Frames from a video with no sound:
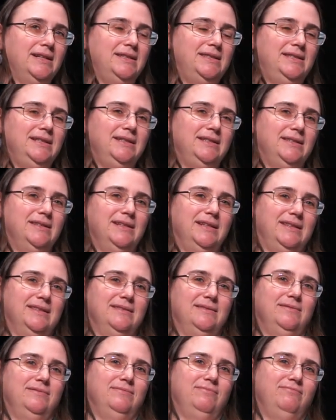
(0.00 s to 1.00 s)
think the
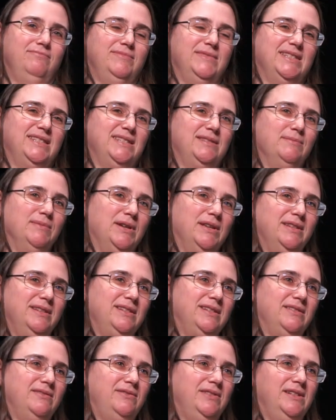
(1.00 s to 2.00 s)

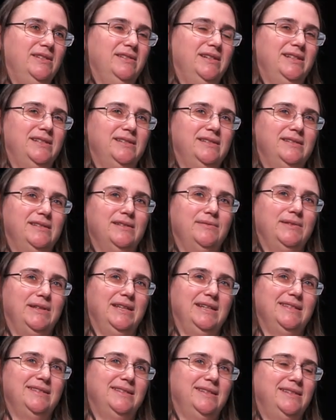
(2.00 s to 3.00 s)
smallest configuration is something
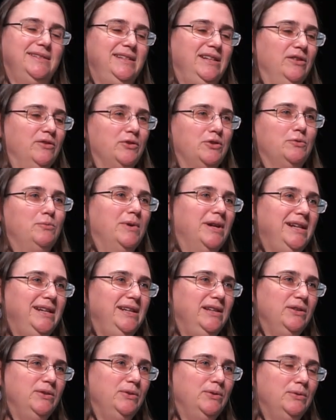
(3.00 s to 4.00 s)
like 16 or
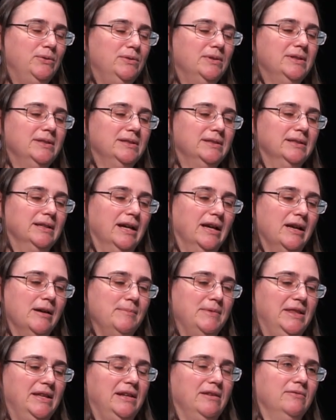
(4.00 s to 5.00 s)
20U,
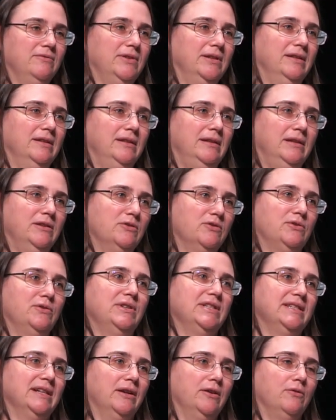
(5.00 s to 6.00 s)
and they can fit in an
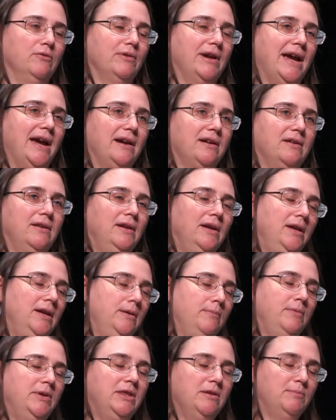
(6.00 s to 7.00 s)
industry standard rack
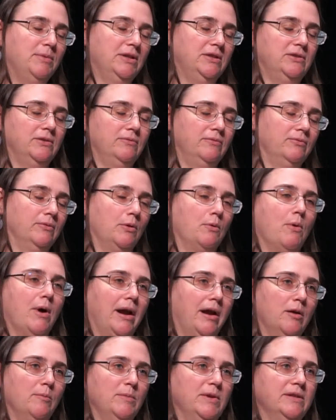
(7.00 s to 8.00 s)
with a bunch of
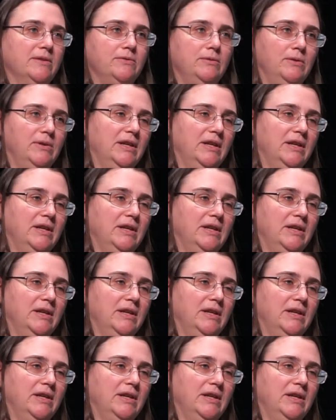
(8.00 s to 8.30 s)
requirements.